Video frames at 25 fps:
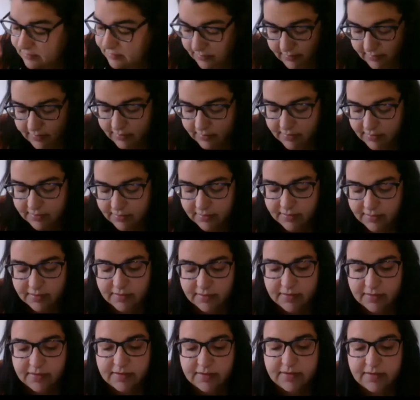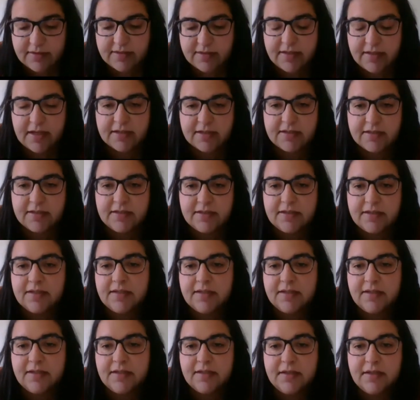this task is
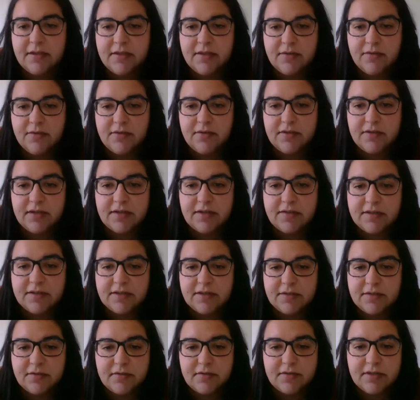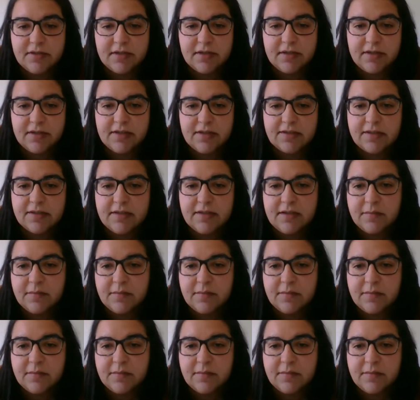easy using a threshold techniques,